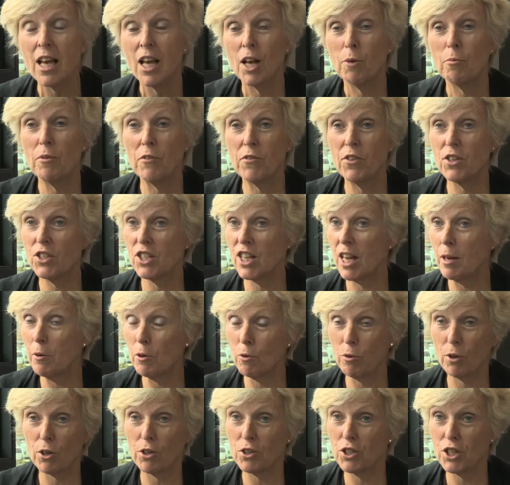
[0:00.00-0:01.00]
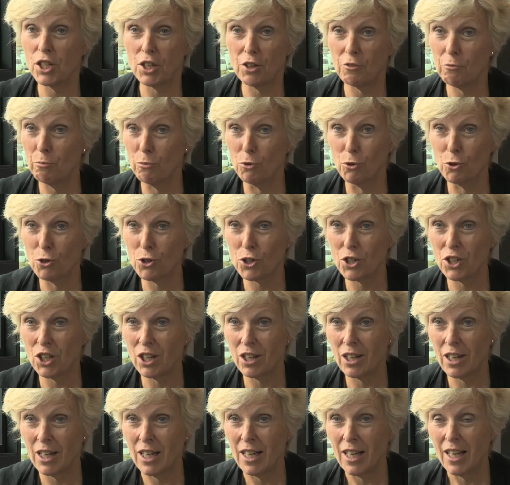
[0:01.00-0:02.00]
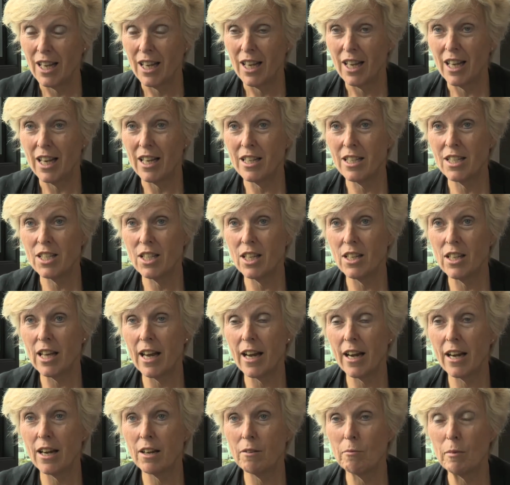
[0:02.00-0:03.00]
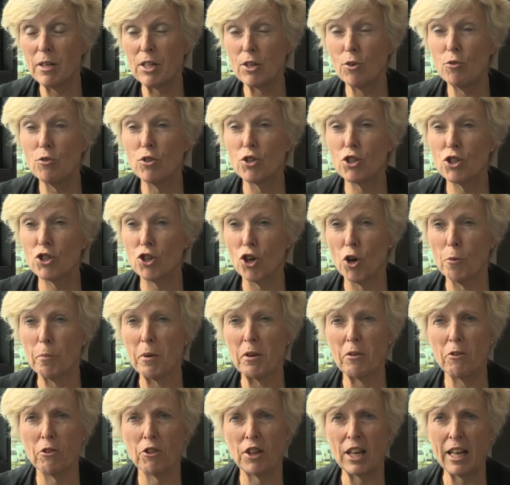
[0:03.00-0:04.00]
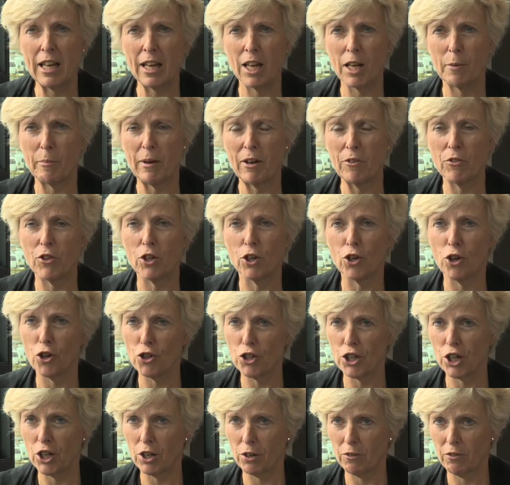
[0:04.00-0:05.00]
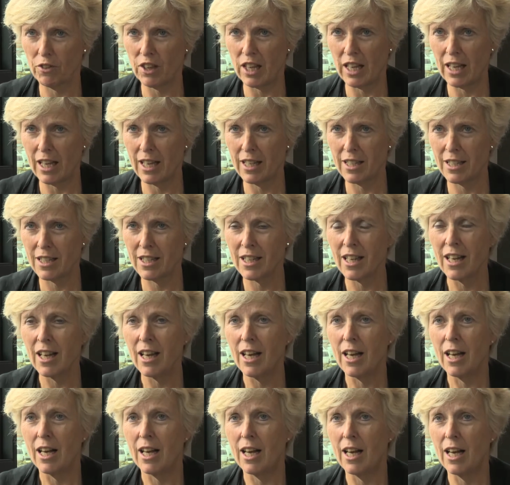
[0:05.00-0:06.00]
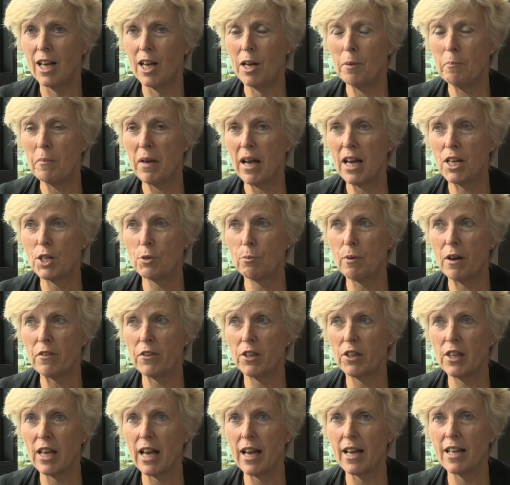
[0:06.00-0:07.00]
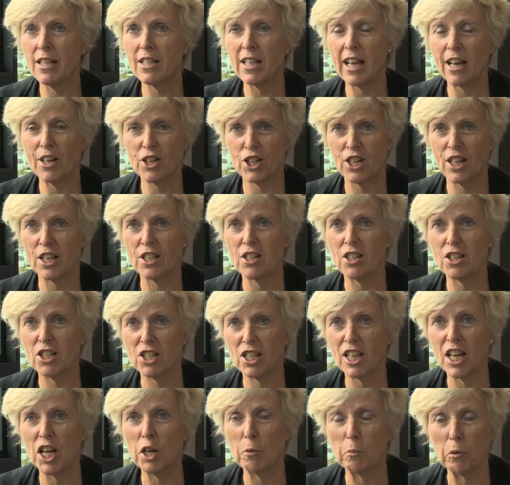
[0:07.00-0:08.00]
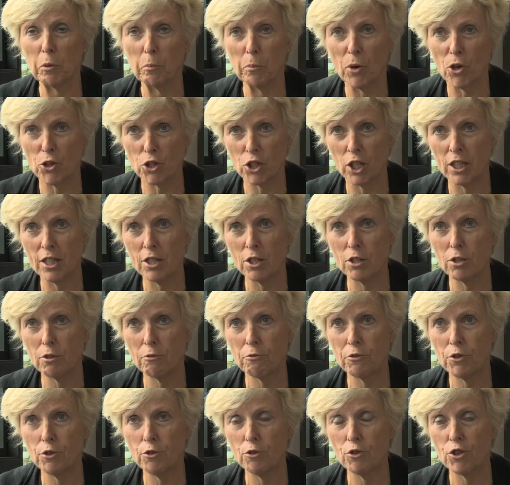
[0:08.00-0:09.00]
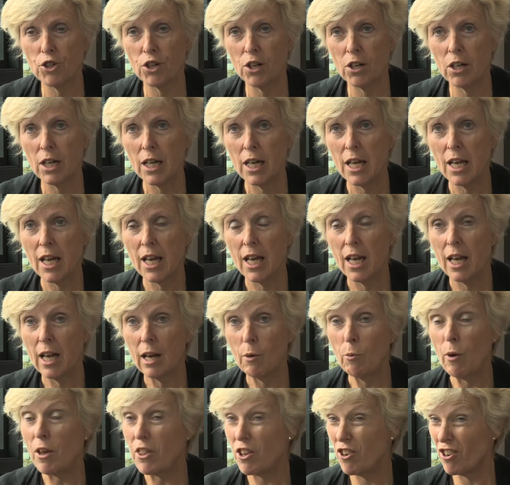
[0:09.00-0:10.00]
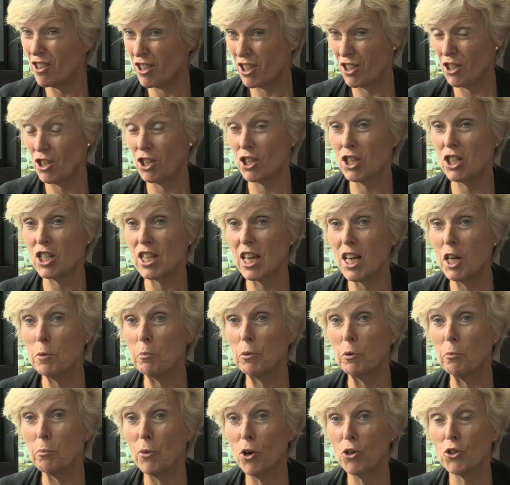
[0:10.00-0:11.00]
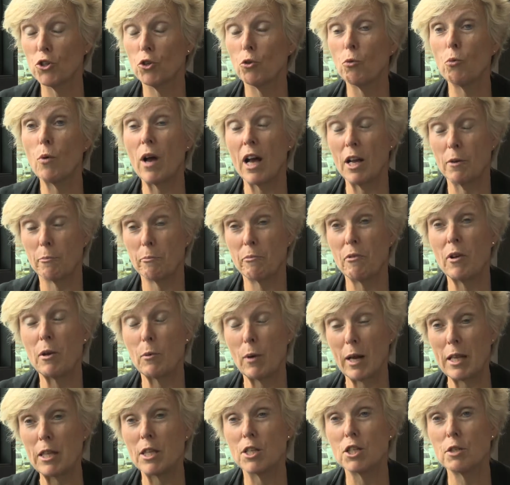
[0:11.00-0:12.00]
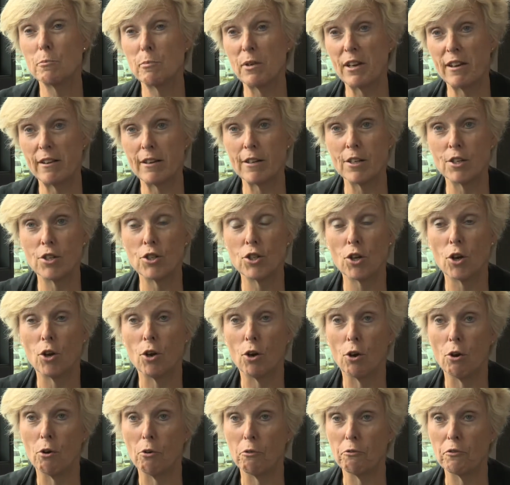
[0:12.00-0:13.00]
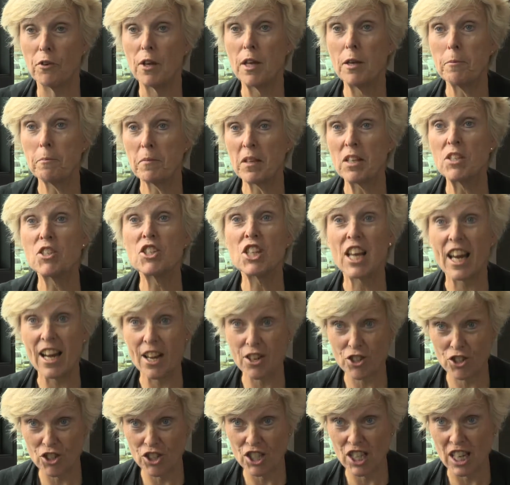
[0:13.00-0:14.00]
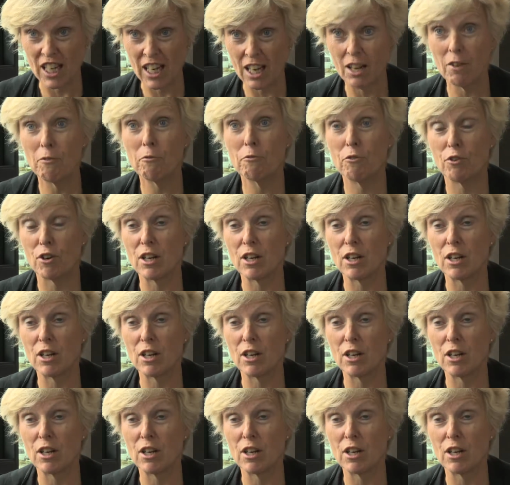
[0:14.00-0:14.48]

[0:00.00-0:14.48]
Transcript: with the same quality of water. And there, we don't stop and think about the logic of that. And whether that is actually a sustainable model into the future, whether it's a sustainable model when there's periods of scarcity, for